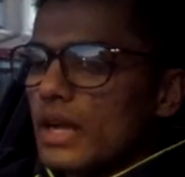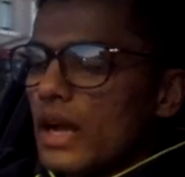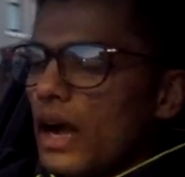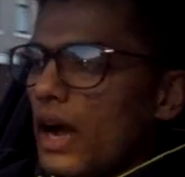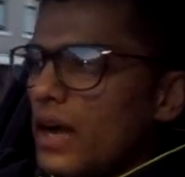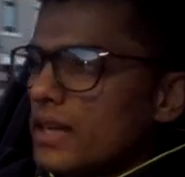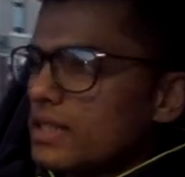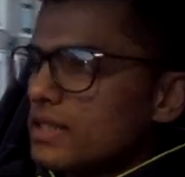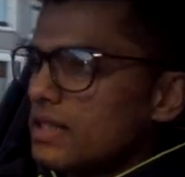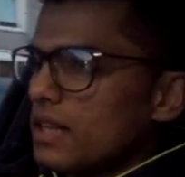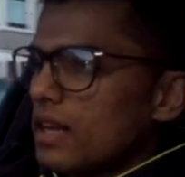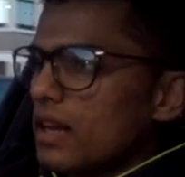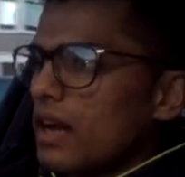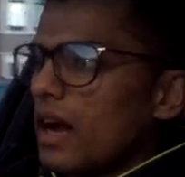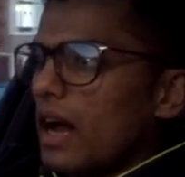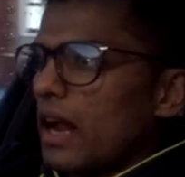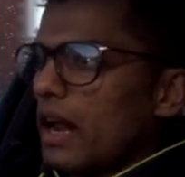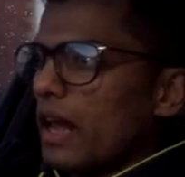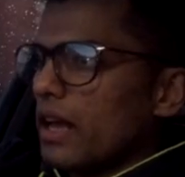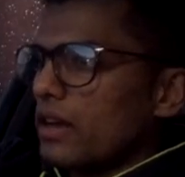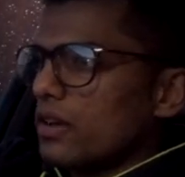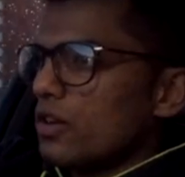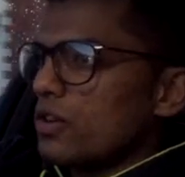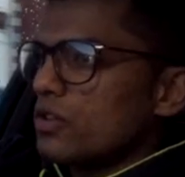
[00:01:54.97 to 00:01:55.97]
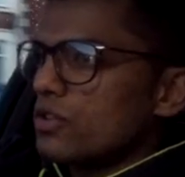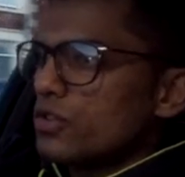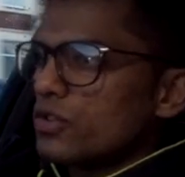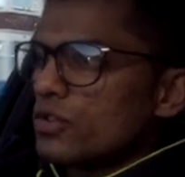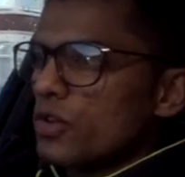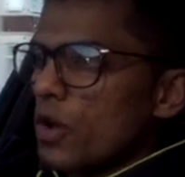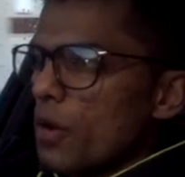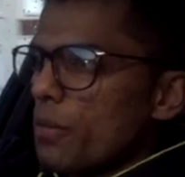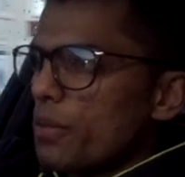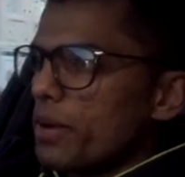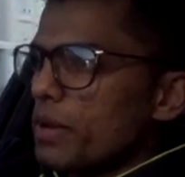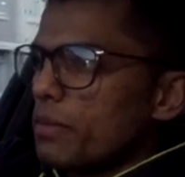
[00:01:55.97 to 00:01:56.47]
I still got like
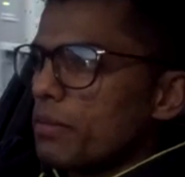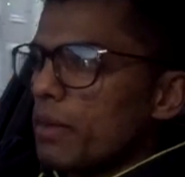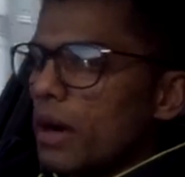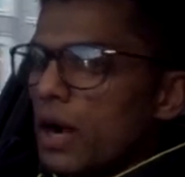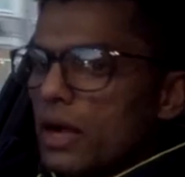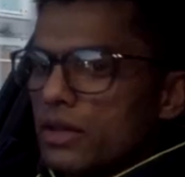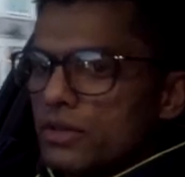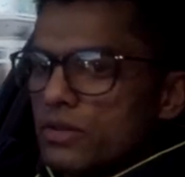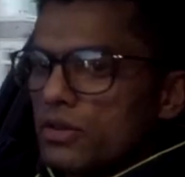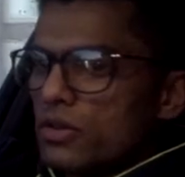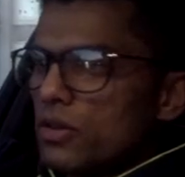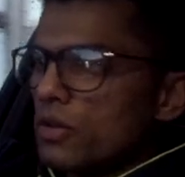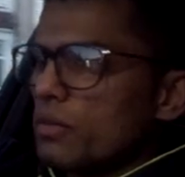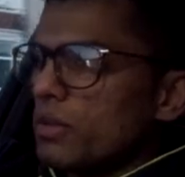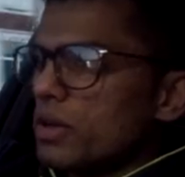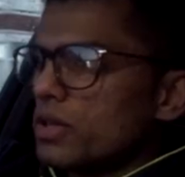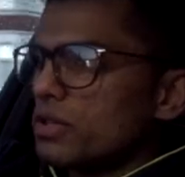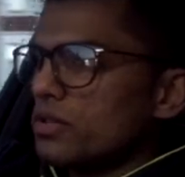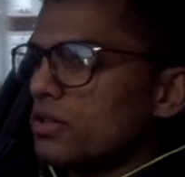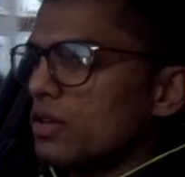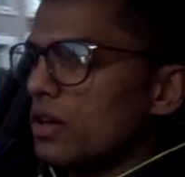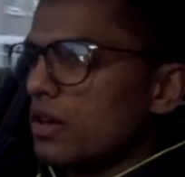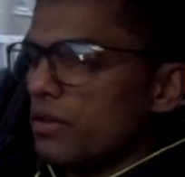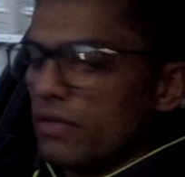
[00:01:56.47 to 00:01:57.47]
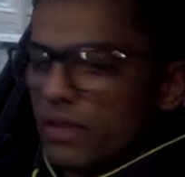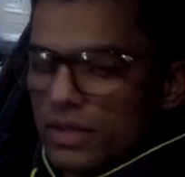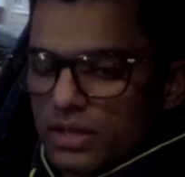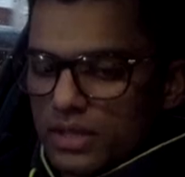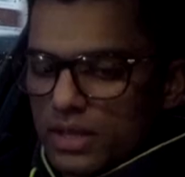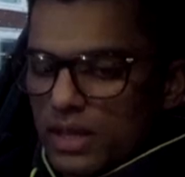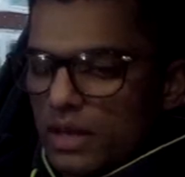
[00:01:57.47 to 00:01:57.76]
so many miles to do my service.